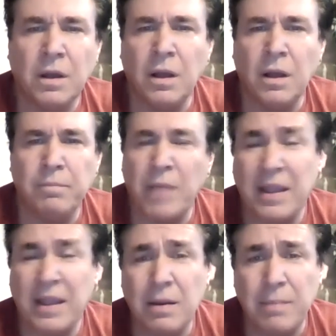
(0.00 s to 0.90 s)
Wow.
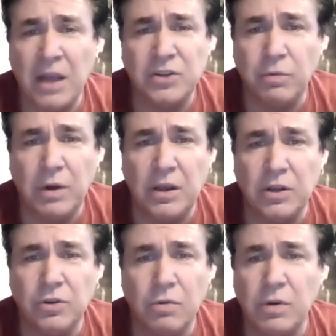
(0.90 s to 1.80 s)
I can't imagine what he
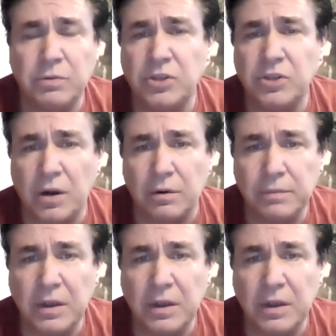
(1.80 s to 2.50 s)
could do when he was younger,